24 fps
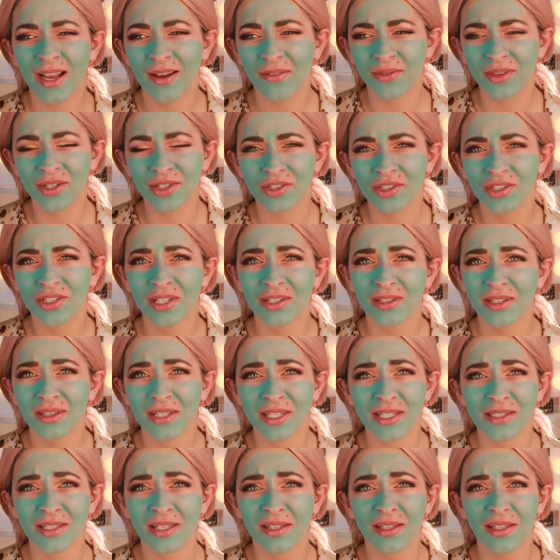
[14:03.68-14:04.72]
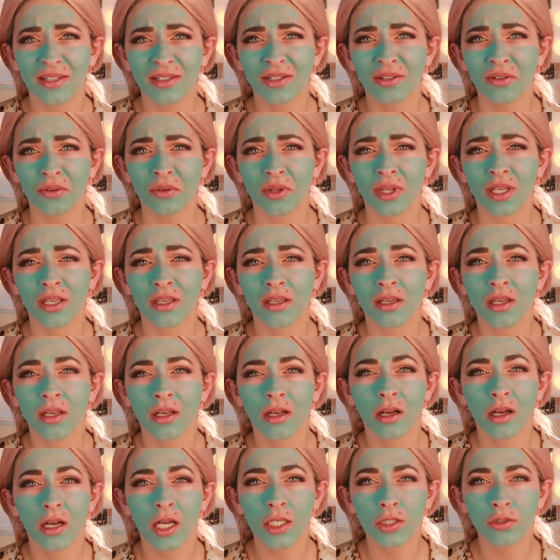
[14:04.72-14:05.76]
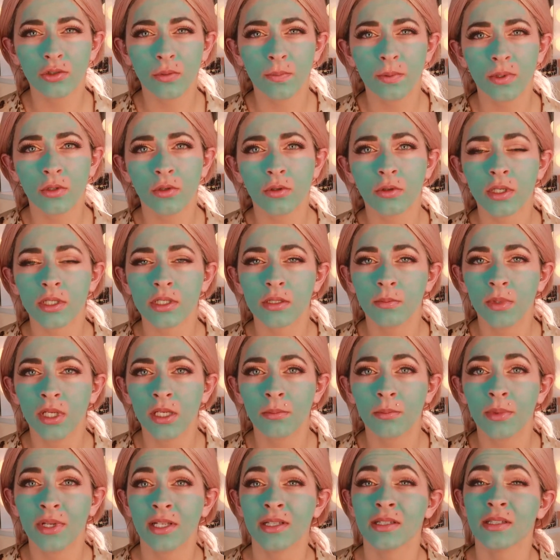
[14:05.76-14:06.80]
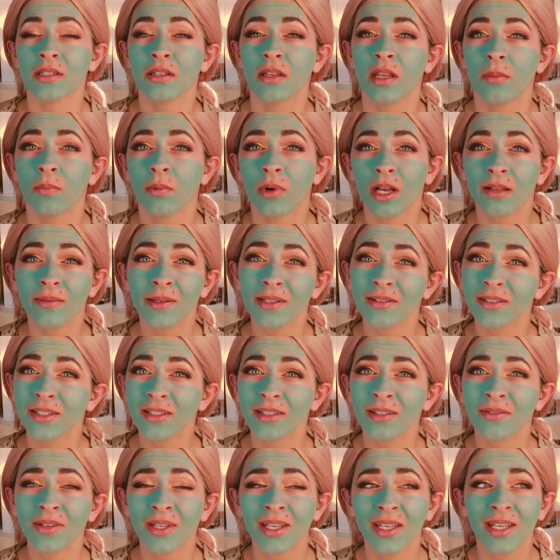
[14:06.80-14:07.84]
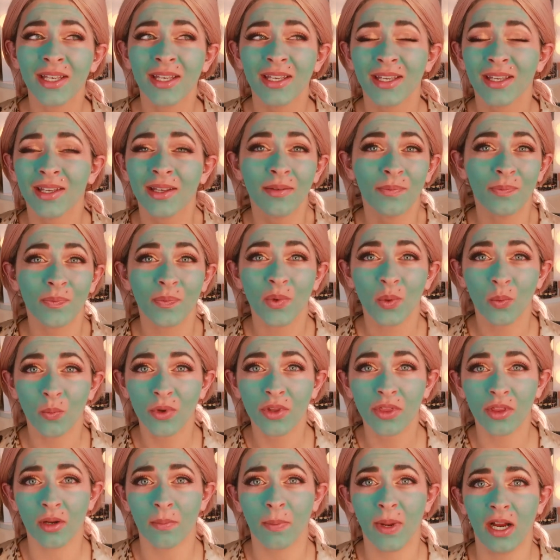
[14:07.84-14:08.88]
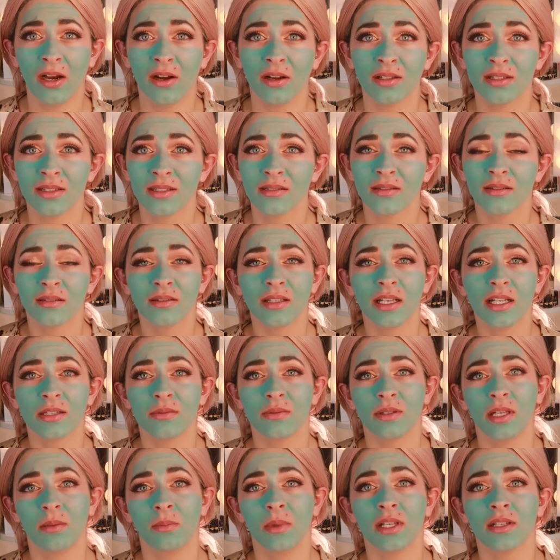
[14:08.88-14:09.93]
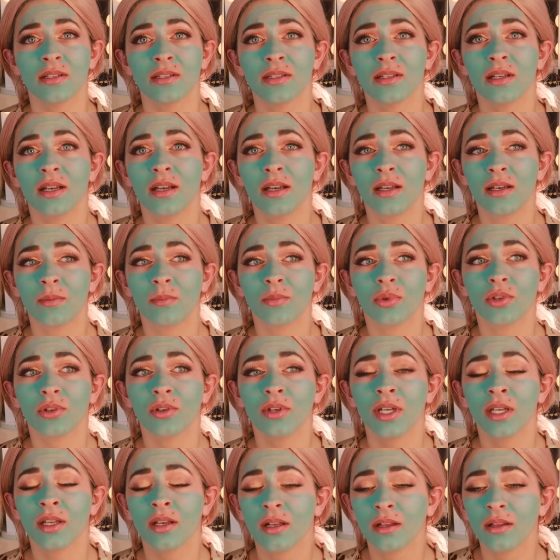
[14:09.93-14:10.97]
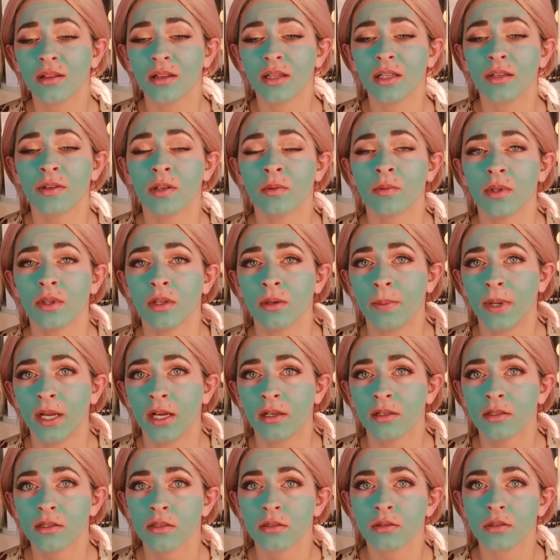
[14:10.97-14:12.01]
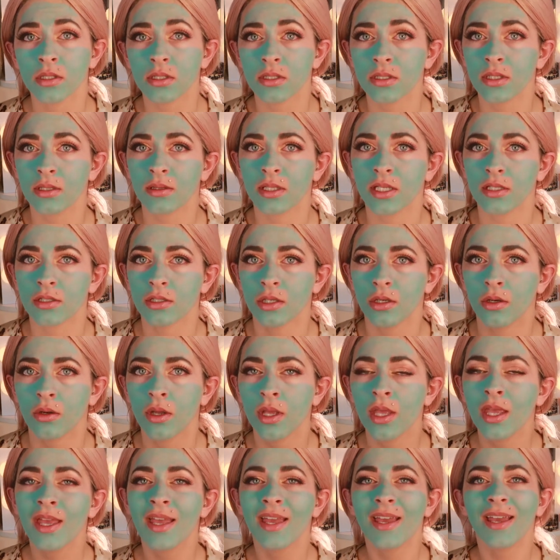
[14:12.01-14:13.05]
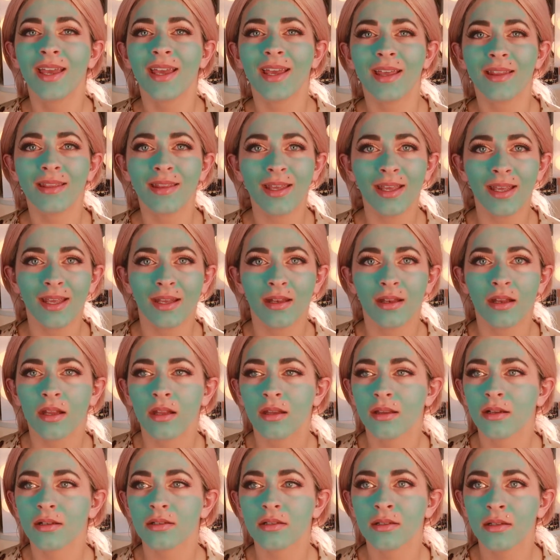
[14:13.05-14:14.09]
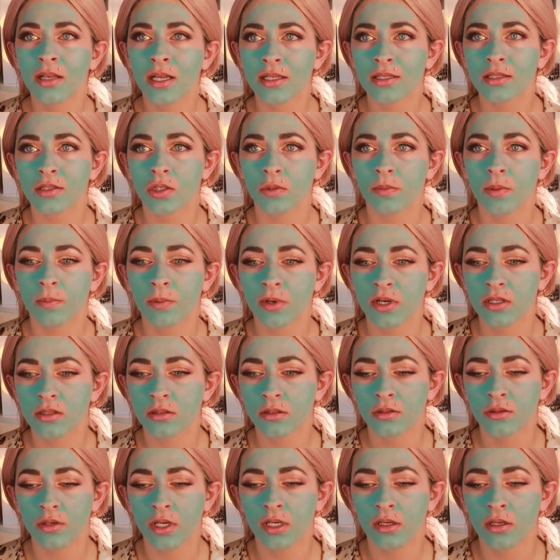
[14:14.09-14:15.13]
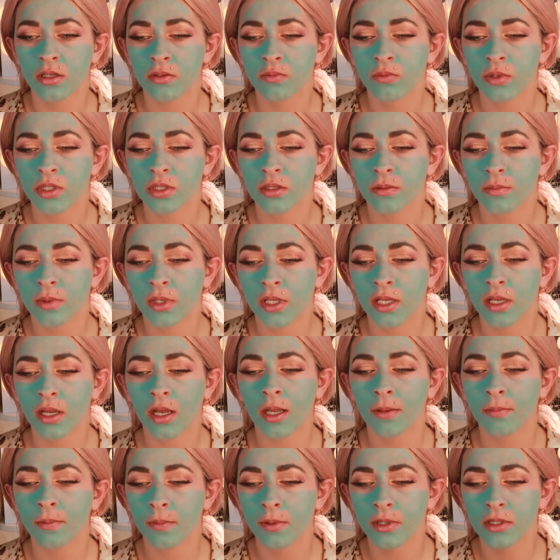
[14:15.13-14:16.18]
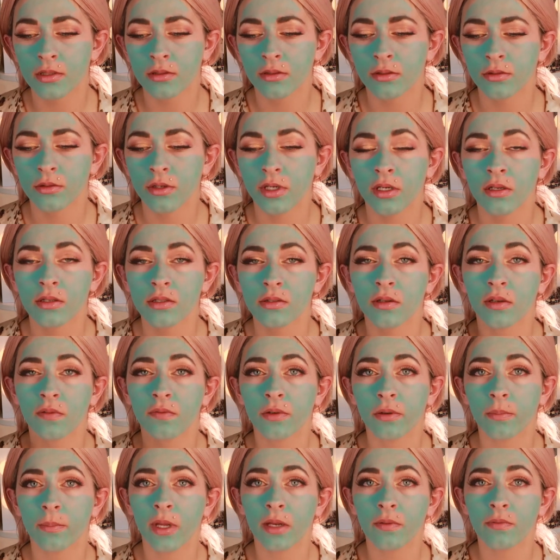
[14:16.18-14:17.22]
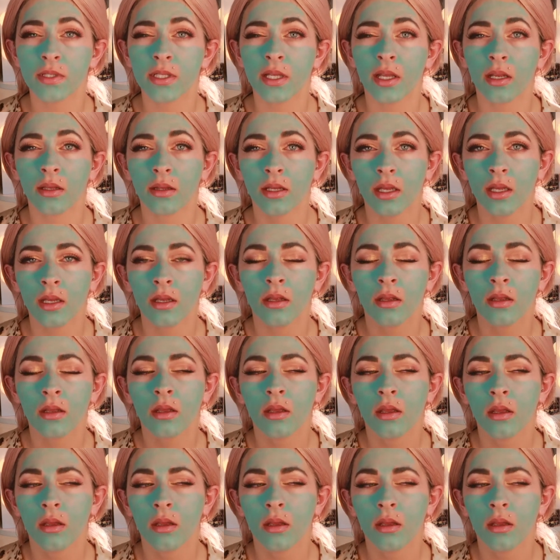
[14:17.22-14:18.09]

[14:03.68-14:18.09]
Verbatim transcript: half the shit that they say they do? Like, entrepreneur to me means they probably live with their parents. That's what that means. Unemployed, living with their parents. Just on that show. And then there's a lot of stupid personal trainers, which I'm like, I'm a personal trainer, so I feel bad for saying that,